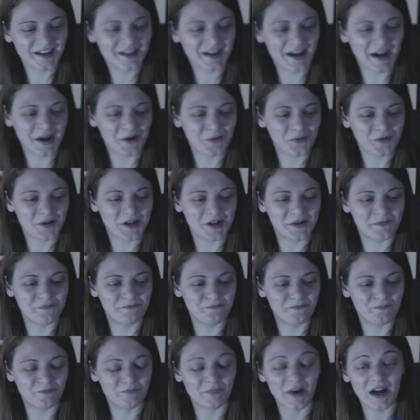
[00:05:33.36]
I like how
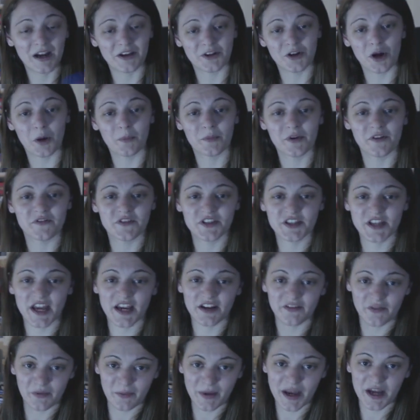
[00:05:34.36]
my copy of
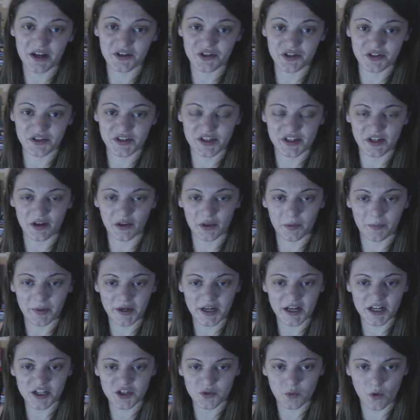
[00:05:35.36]
State of Emergency on
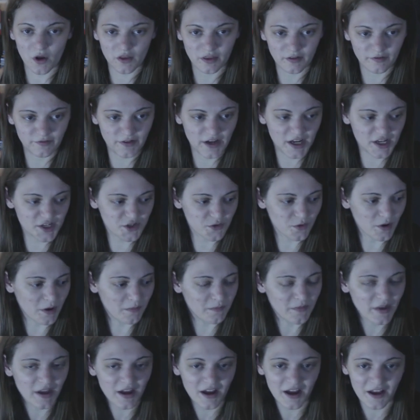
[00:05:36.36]
the PS1, the
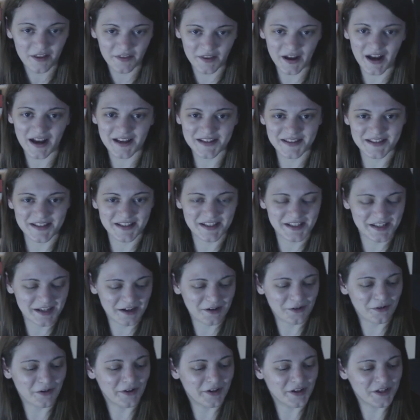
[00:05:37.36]
first one, that has the
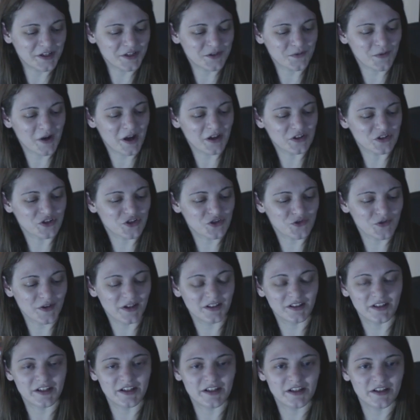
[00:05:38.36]
sticker on it as well,
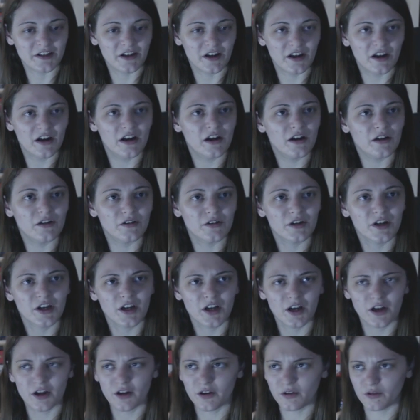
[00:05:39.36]
strictly
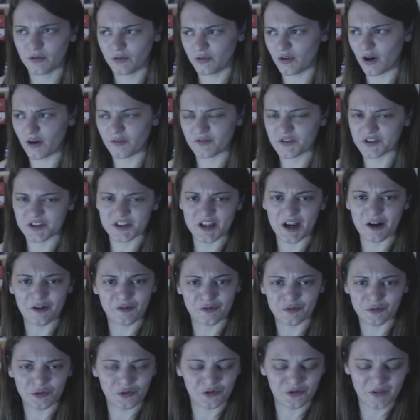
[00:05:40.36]
not for
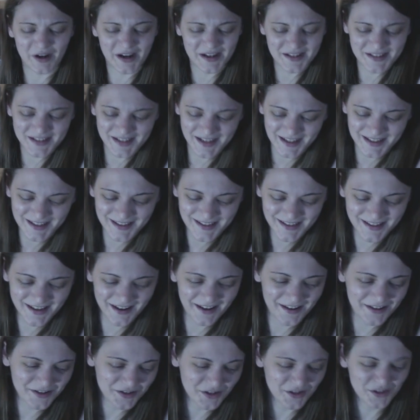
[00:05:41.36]
sale for under
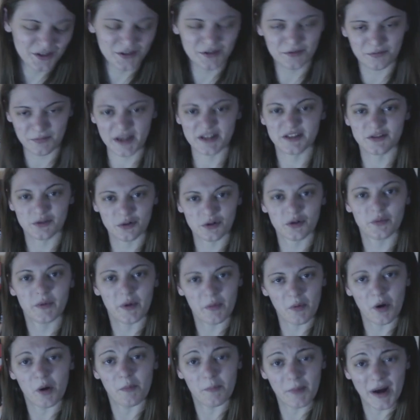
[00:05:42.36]
18s. It just makes it
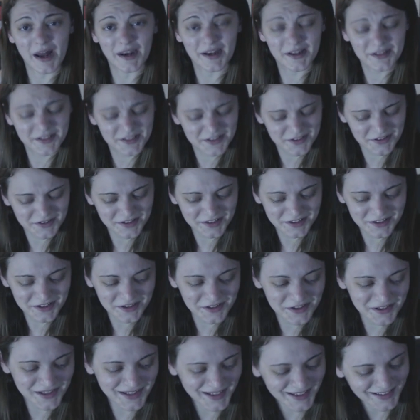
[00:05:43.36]
look a bit more badass, doesn't
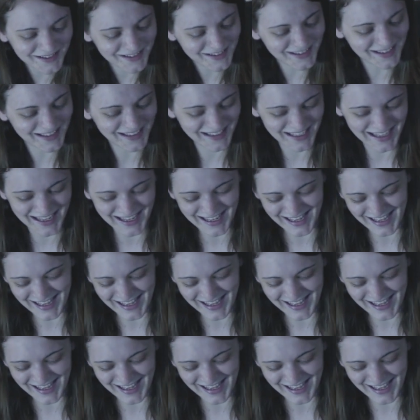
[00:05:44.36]
it, don't you think?